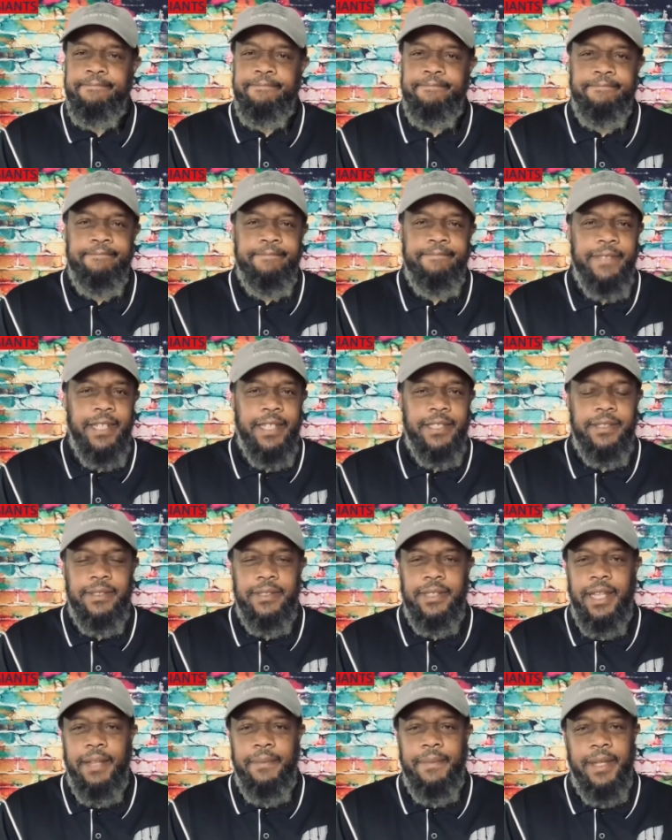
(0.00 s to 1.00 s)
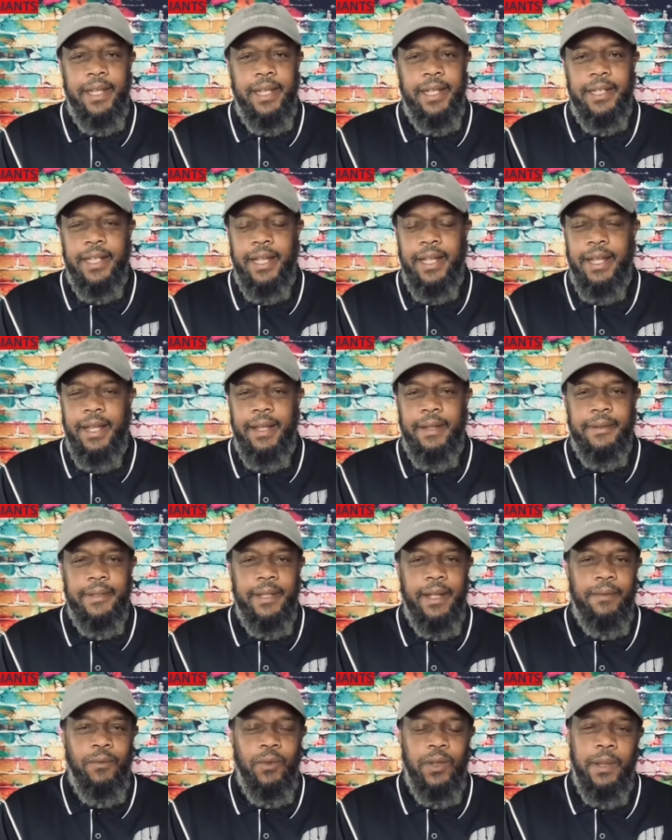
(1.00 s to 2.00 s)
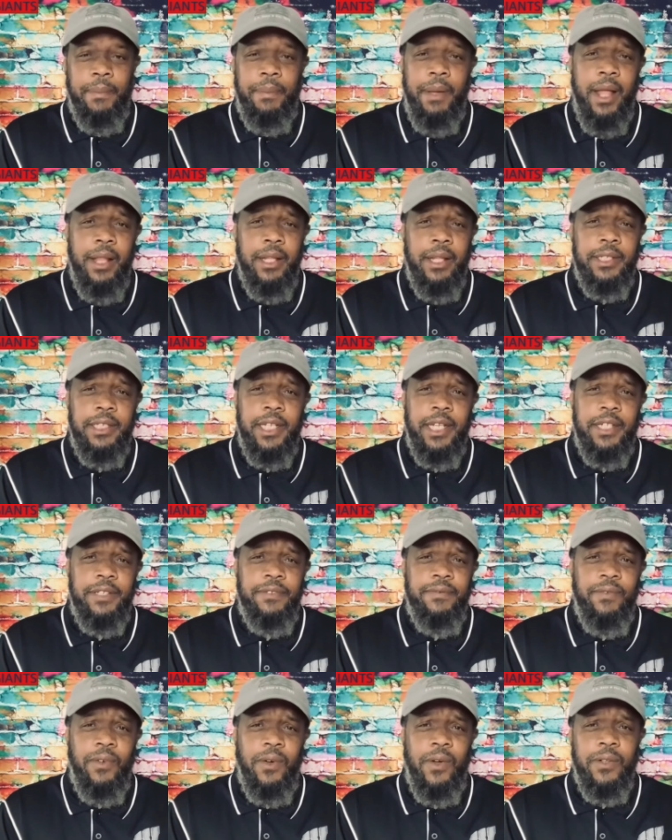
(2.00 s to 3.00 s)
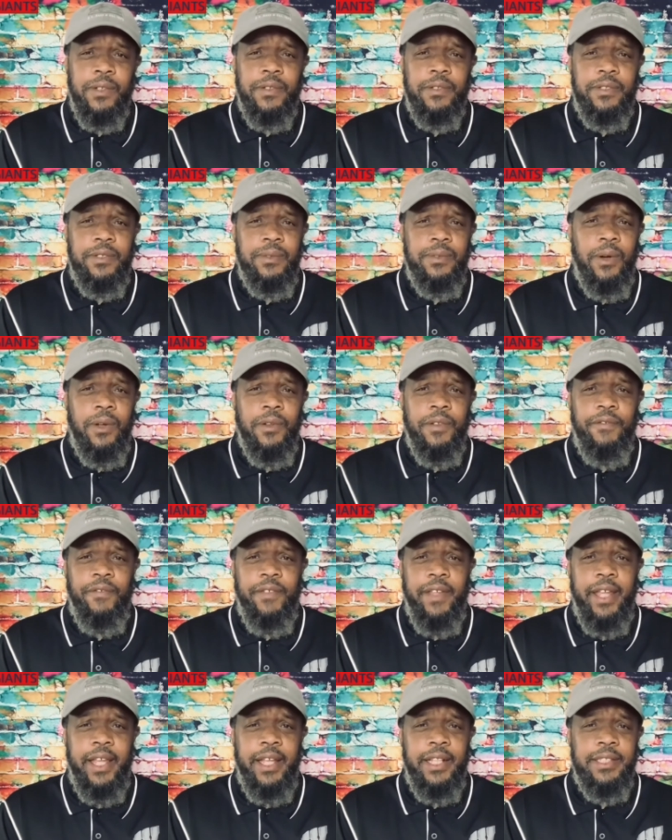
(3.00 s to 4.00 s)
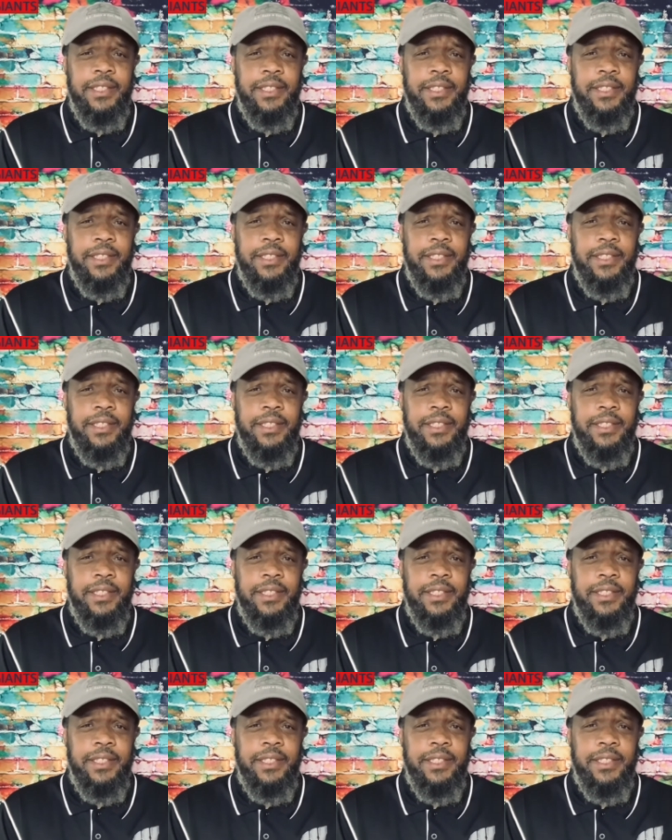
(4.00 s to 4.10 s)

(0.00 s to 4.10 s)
yesterday, man, I, I want to apologize for all the, to all the fans